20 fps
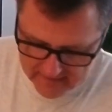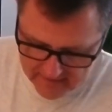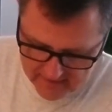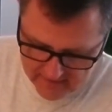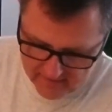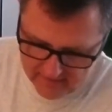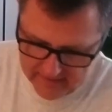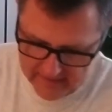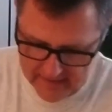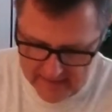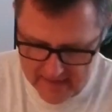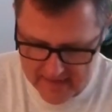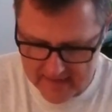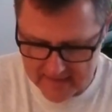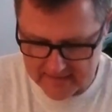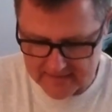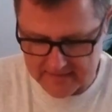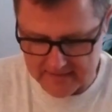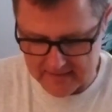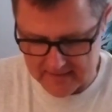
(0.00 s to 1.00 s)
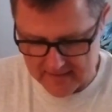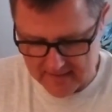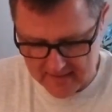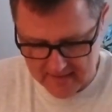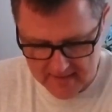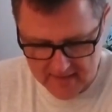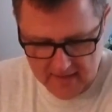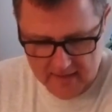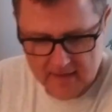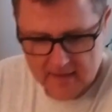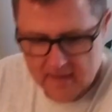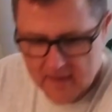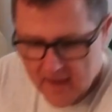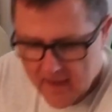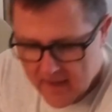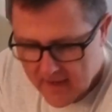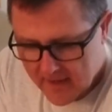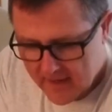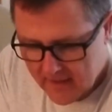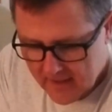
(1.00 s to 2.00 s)
Here it is.
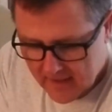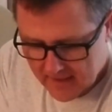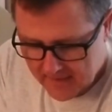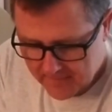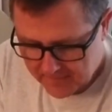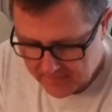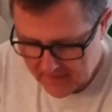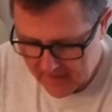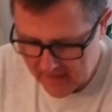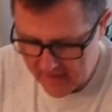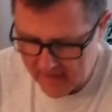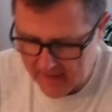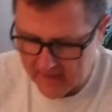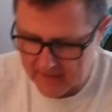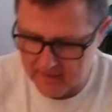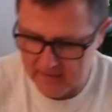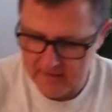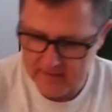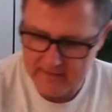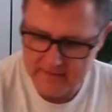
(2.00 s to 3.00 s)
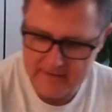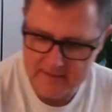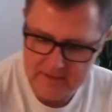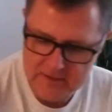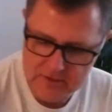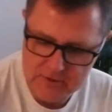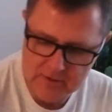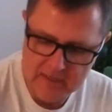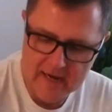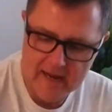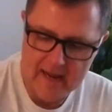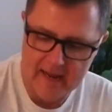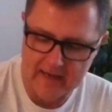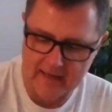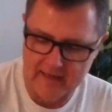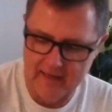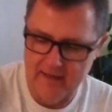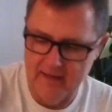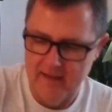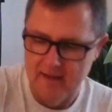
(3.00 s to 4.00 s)
Yay. And look at this track.
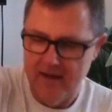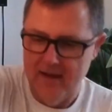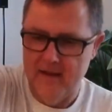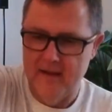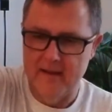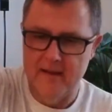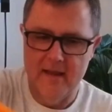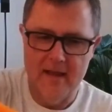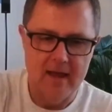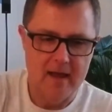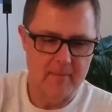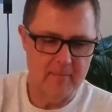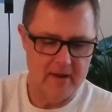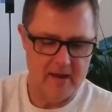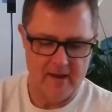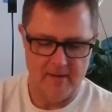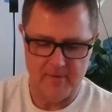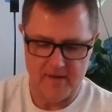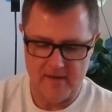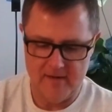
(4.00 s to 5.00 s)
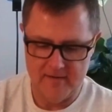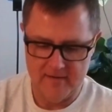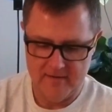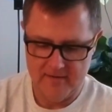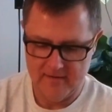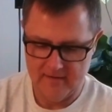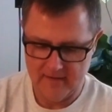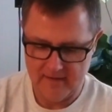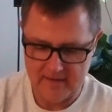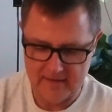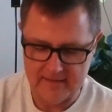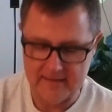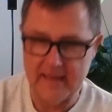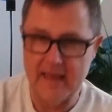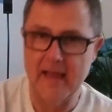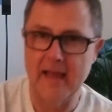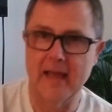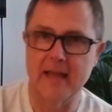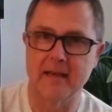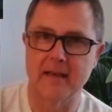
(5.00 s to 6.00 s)
Yeah, baby. Look at
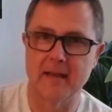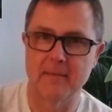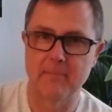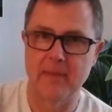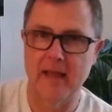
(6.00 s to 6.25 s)
that.